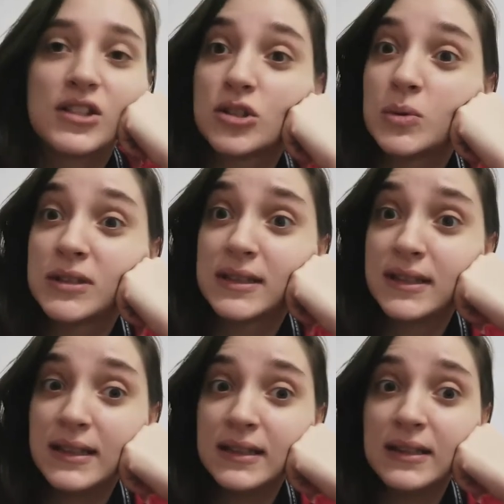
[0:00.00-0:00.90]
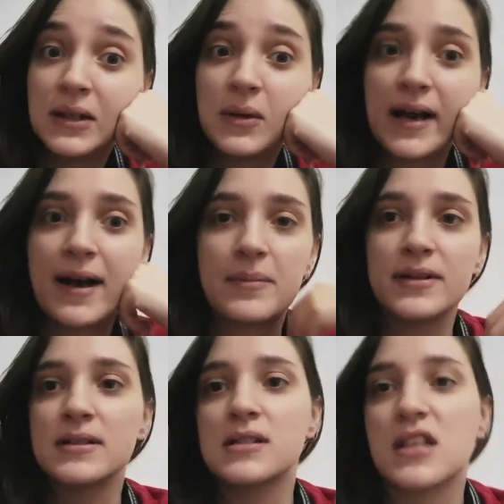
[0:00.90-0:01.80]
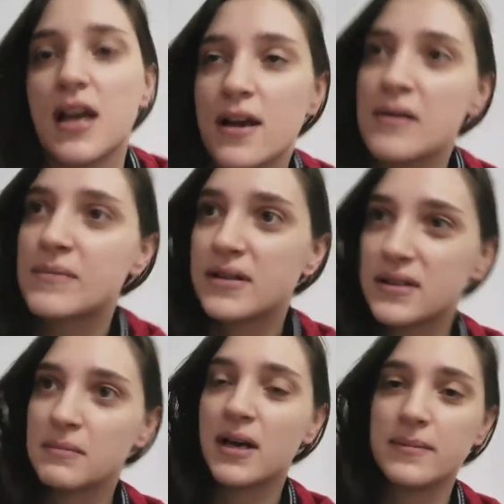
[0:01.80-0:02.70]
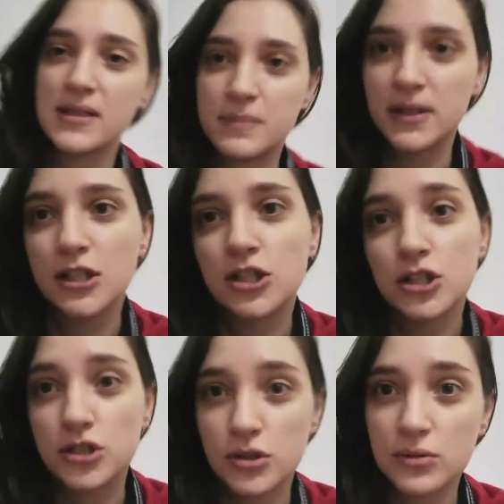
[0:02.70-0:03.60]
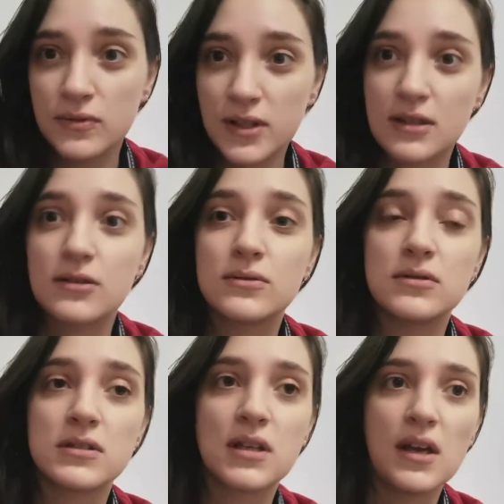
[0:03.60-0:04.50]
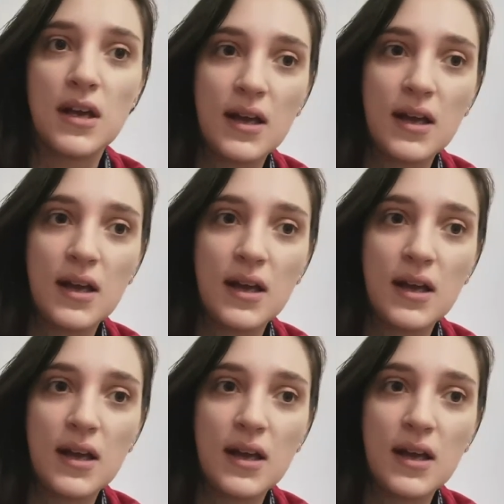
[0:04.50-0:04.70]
so we'll see what happens. It might be split into two videos,